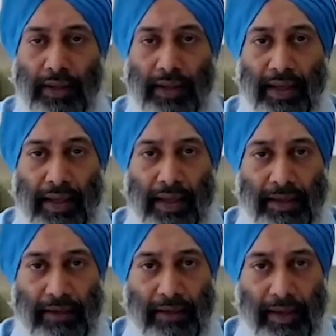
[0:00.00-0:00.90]

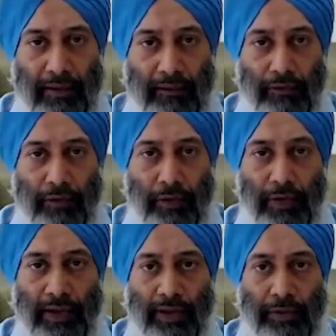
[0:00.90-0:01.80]
and therefore you
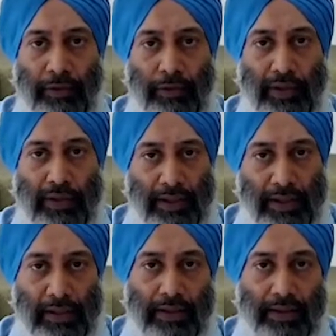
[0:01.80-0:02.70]
are able to
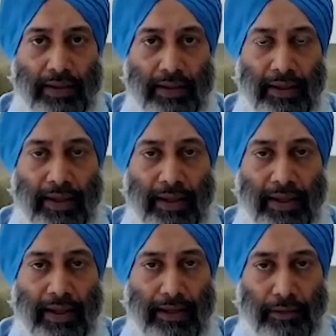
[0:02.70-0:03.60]
learn.
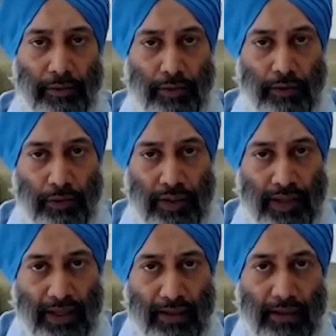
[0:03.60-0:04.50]
And
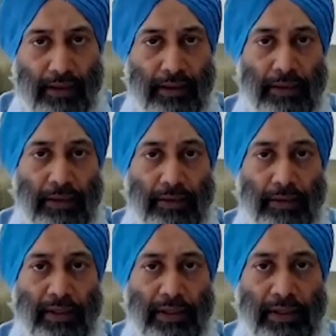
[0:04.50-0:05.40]
together, it
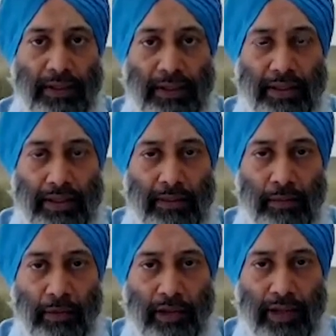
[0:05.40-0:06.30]
will create a more